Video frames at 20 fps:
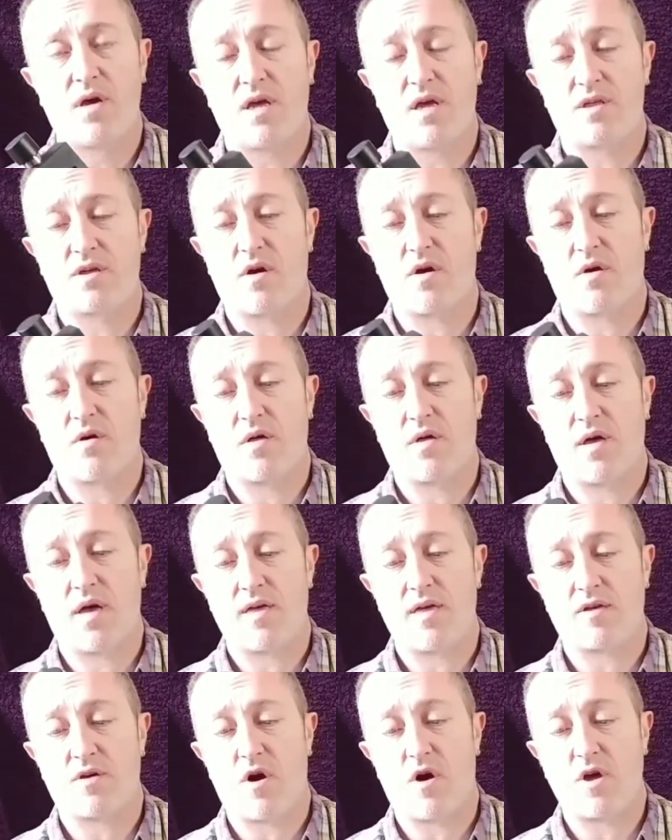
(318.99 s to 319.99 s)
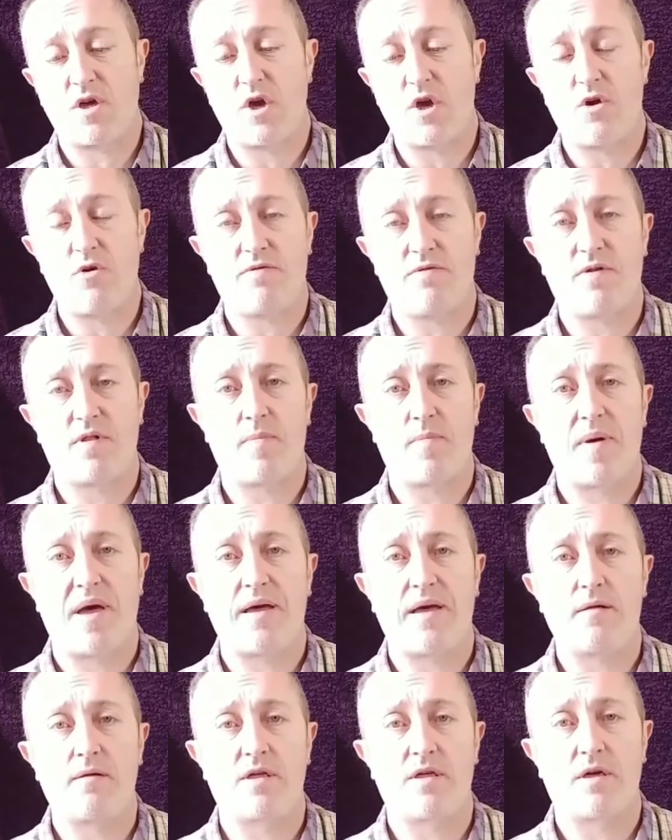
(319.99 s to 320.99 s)
It's got a youthful
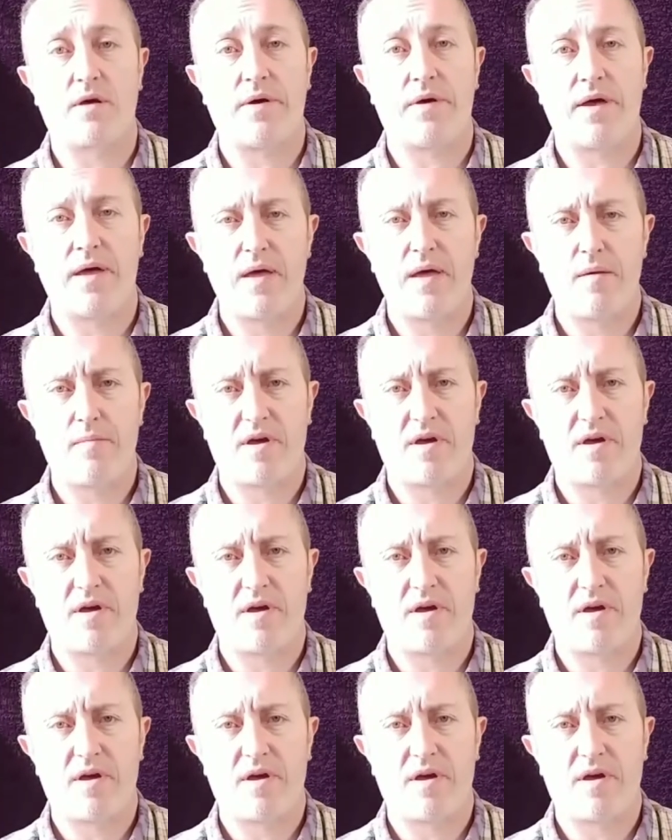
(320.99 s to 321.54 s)
appeal to it,